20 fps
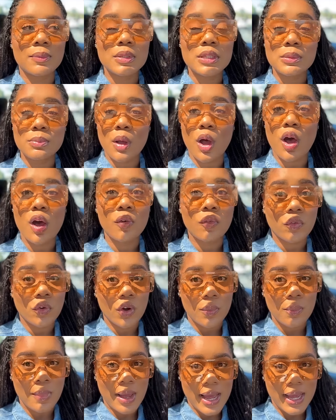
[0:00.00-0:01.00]
small
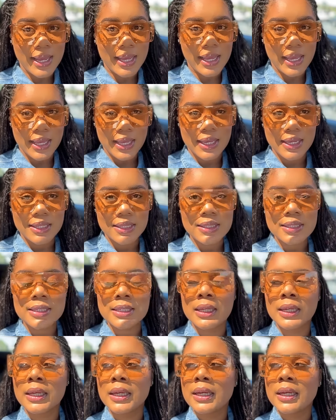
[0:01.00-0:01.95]
for my hands.